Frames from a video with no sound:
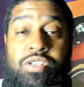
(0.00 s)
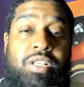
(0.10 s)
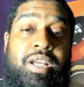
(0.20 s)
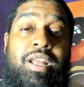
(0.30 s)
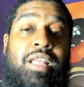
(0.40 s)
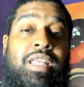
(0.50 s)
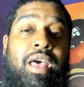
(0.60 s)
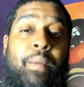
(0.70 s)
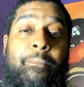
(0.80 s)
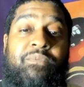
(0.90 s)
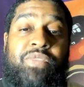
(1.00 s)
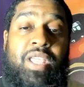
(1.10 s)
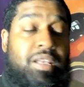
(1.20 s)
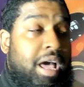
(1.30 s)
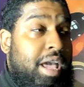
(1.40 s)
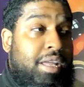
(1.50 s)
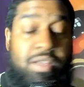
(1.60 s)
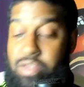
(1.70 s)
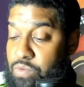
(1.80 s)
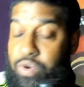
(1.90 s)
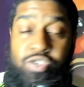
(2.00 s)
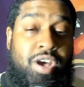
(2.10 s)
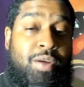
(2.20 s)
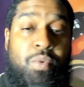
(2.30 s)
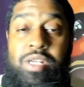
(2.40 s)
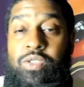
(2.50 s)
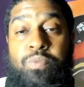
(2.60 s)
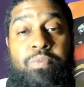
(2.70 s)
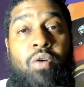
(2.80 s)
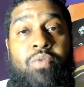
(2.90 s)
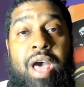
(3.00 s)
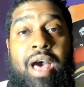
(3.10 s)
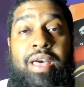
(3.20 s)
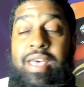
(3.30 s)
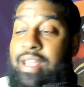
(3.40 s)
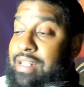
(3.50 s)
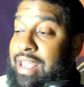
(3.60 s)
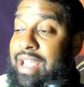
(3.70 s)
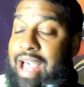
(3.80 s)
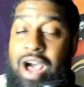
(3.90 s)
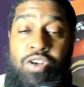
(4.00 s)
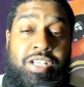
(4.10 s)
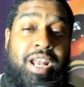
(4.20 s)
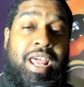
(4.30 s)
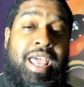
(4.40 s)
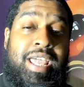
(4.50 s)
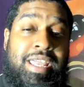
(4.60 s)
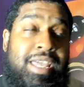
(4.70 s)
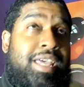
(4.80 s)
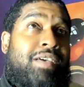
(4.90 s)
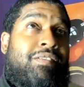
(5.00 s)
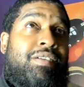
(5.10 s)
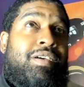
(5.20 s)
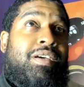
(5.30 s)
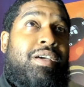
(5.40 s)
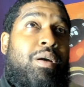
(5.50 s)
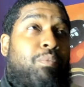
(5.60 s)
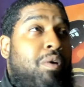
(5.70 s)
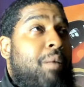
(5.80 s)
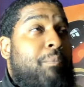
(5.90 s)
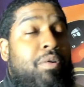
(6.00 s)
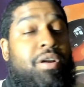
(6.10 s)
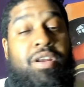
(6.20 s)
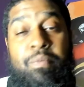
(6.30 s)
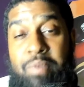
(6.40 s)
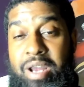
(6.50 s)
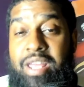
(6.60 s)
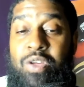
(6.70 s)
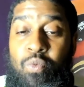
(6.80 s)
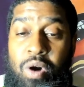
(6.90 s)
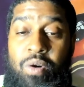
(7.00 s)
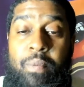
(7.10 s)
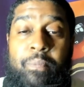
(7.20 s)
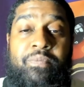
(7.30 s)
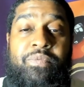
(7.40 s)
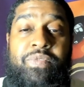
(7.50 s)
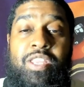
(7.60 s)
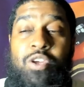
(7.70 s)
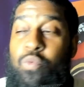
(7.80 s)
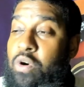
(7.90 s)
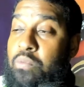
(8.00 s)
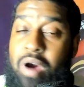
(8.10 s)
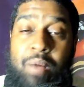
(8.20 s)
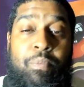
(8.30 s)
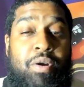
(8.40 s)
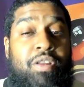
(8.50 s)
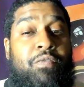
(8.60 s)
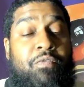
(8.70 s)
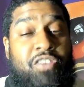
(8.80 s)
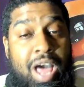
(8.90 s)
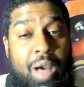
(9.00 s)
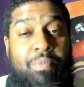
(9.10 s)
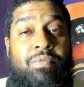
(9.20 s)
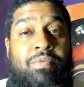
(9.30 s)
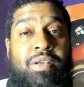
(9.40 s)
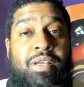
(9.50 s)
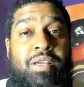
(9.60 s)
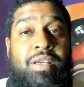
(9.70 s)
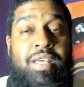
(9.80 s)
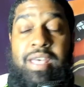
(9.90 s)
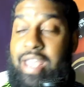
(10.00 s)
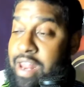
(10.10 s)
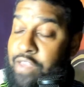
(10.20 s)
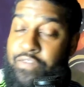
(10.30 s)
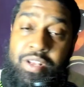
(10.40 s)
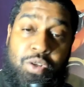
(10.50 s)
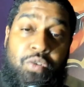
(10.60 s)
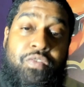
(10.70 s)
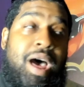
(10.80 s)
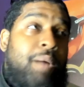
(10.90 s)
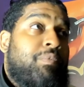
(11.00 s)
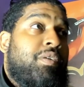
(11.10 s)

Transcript: looking at that. Like, we trying to win a Super Bowl now. Then Kyle Shanahan give Brock Purdy the money he want. Will Brock Purdy flop? And if he do flop,